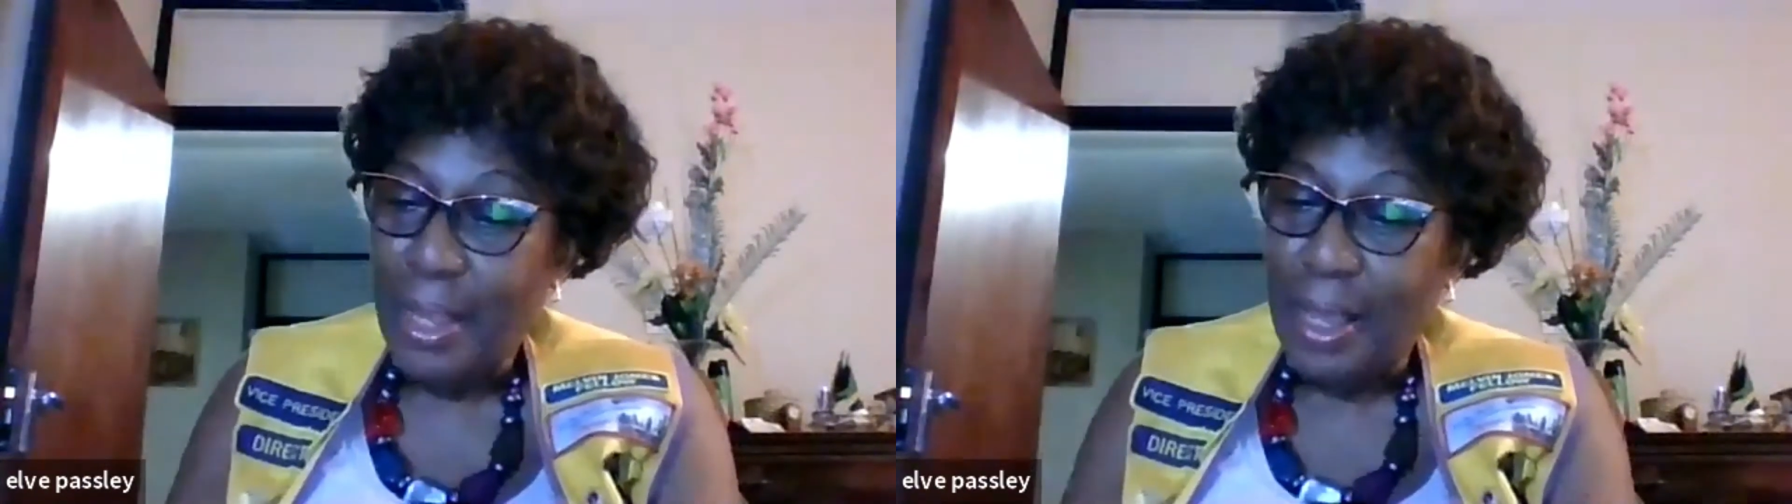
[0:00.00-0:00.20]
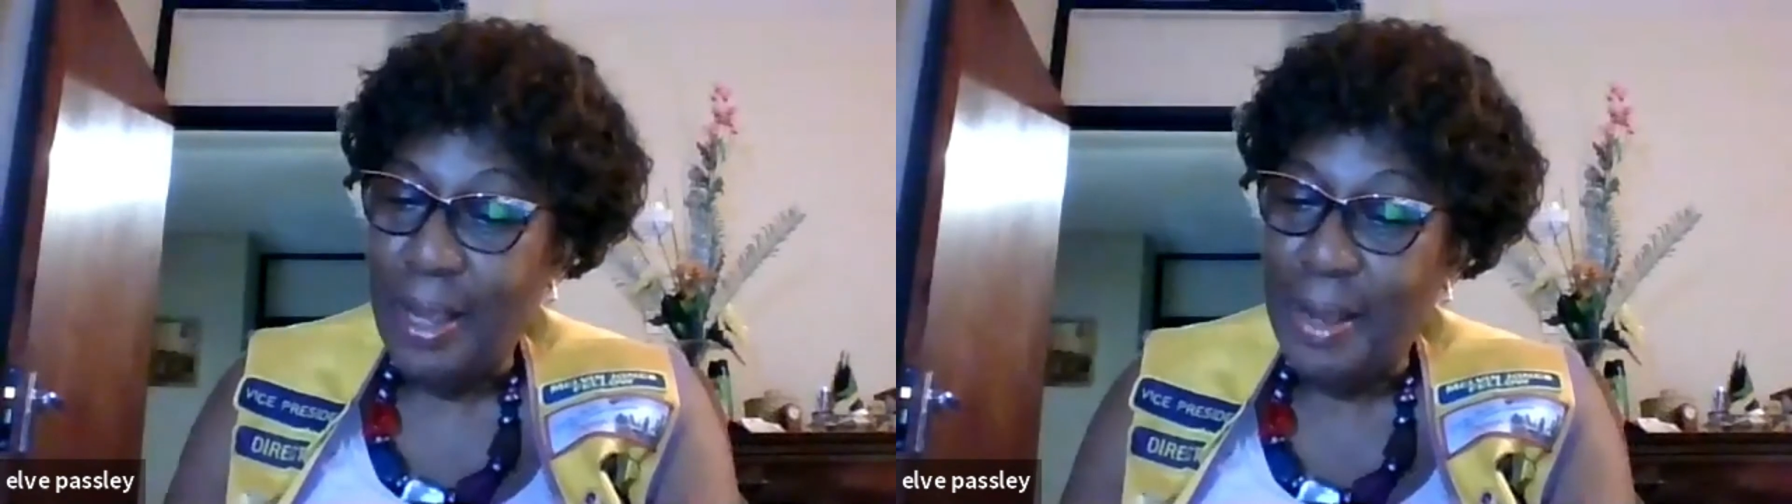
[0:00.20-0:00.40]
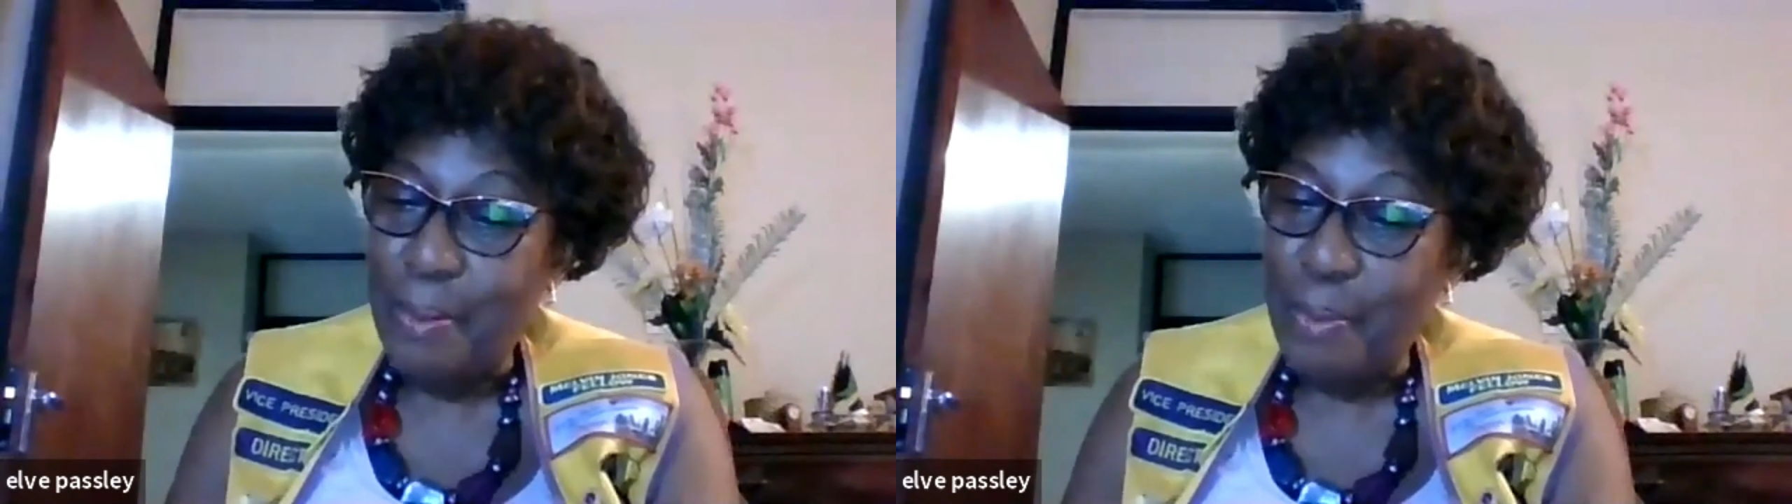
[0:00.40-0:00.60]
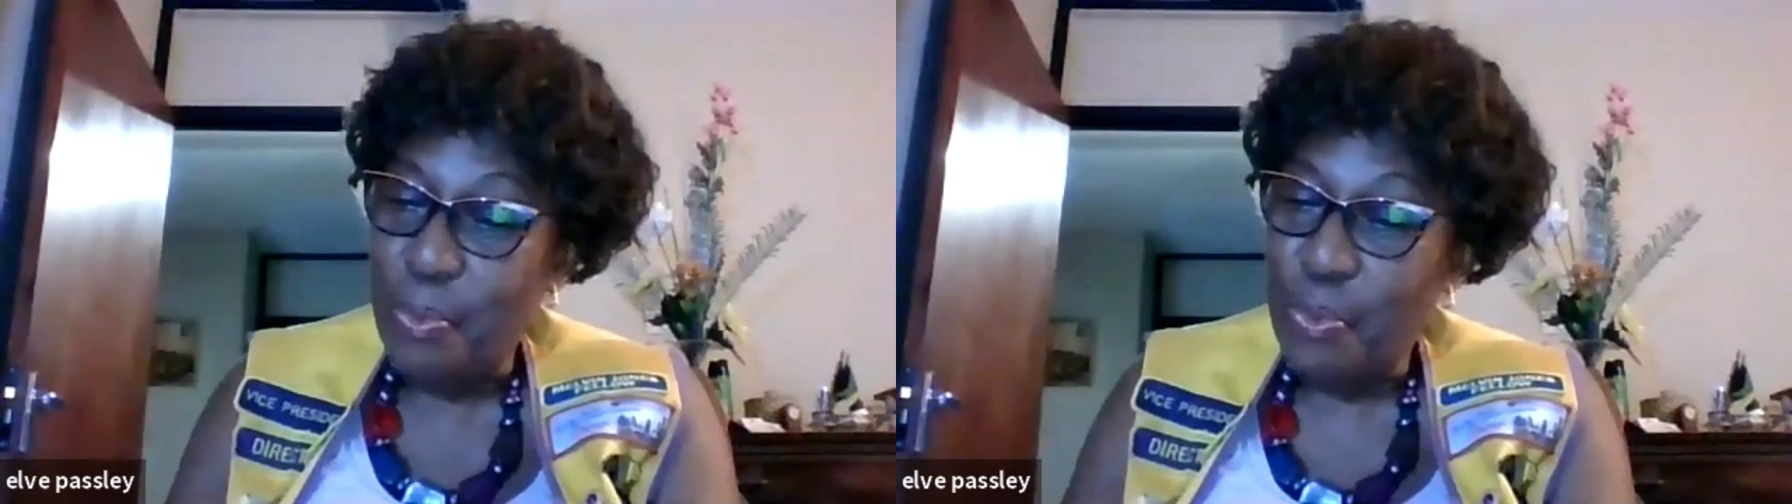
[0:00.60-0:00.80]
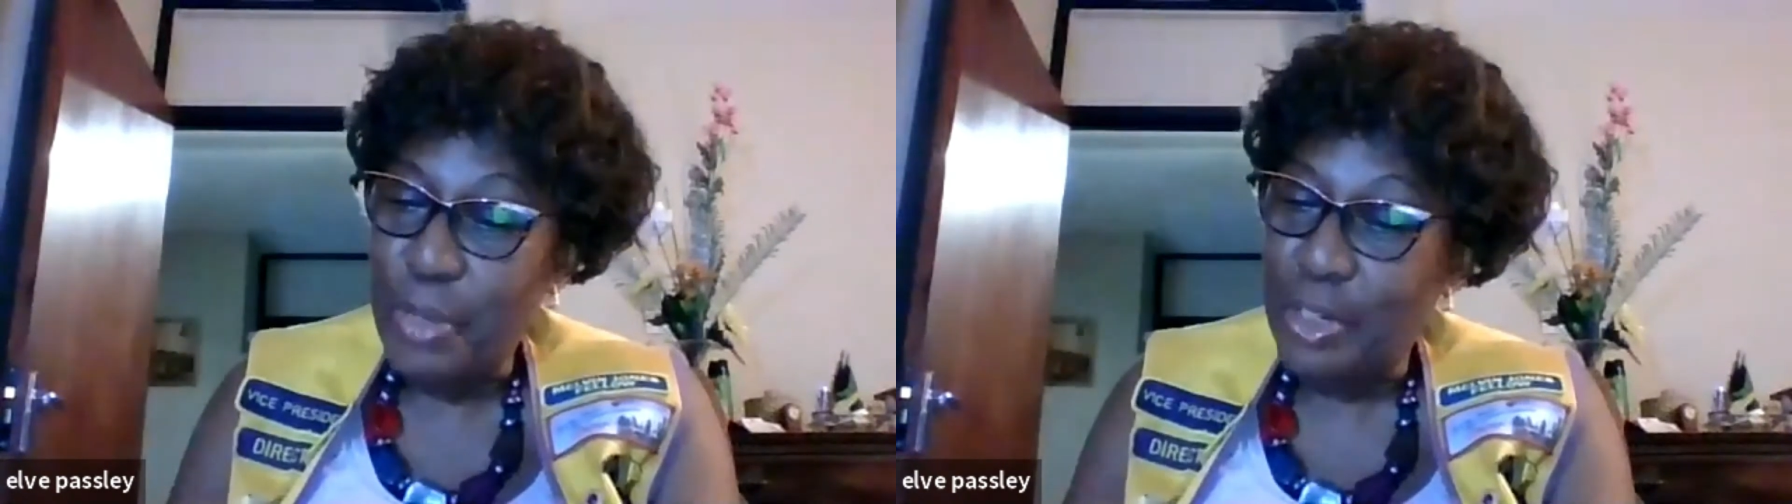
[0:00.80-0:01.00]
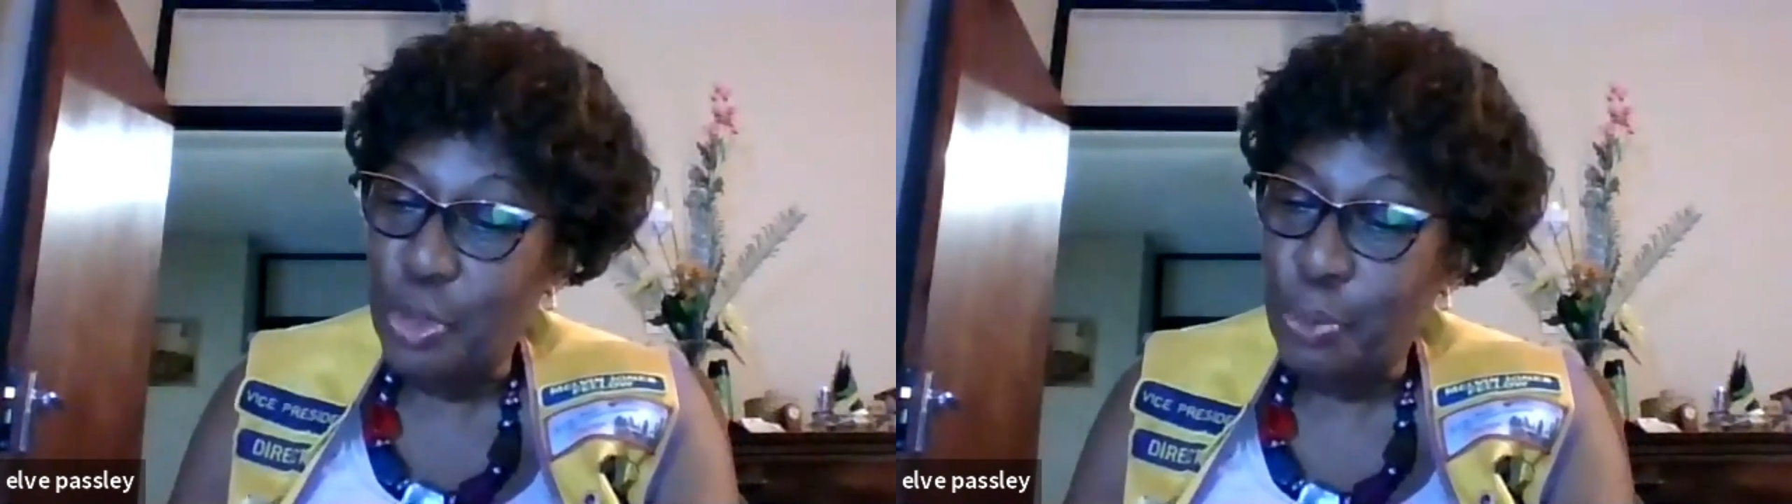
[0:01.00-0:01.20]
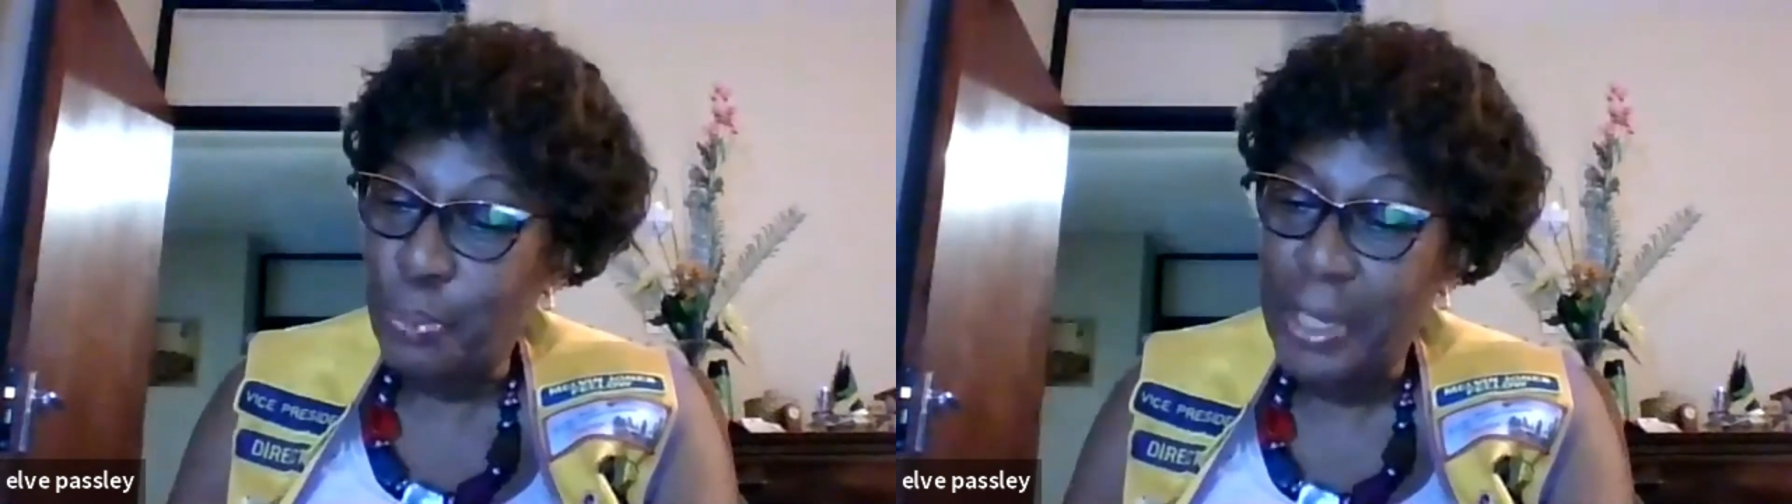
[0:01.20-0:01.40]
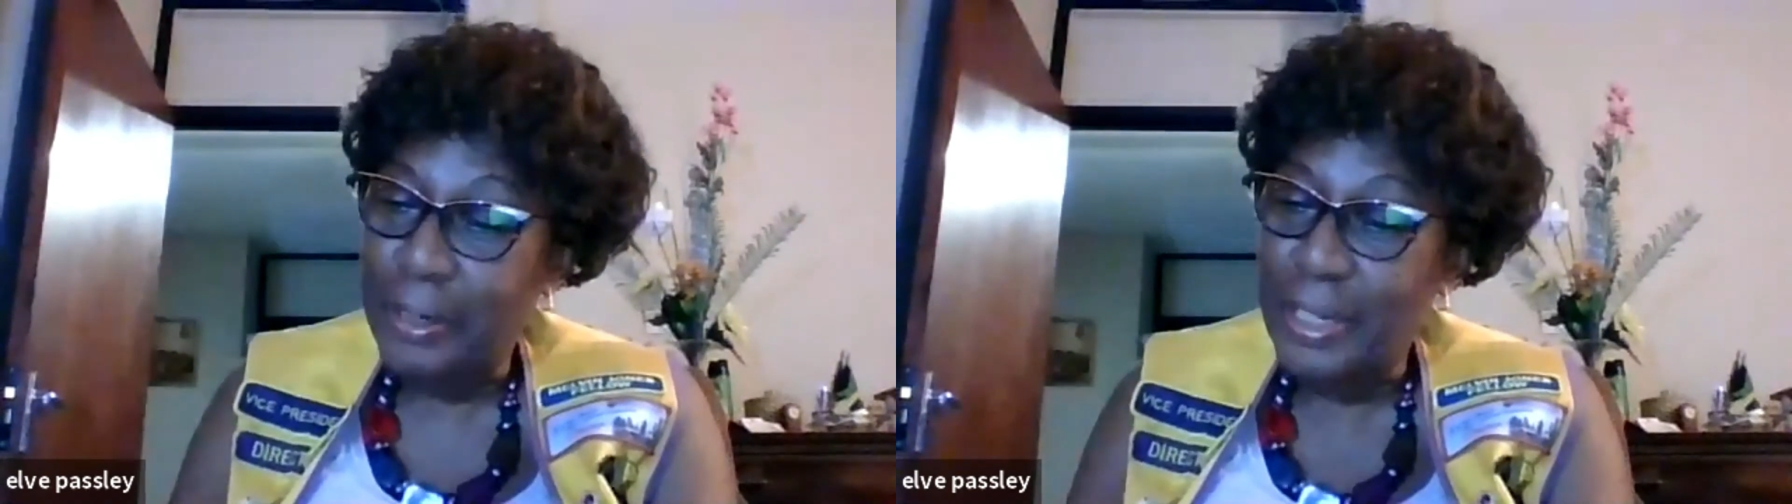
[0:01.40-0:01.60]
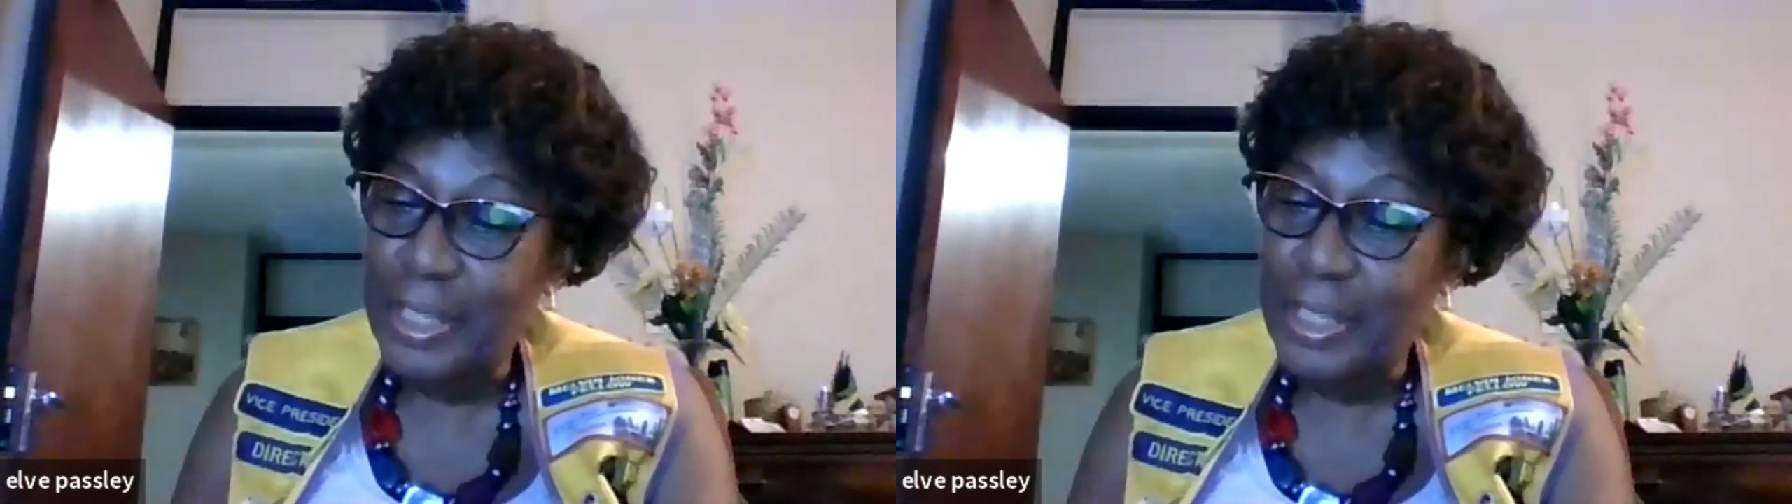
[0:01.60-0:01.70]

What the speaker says: where should parents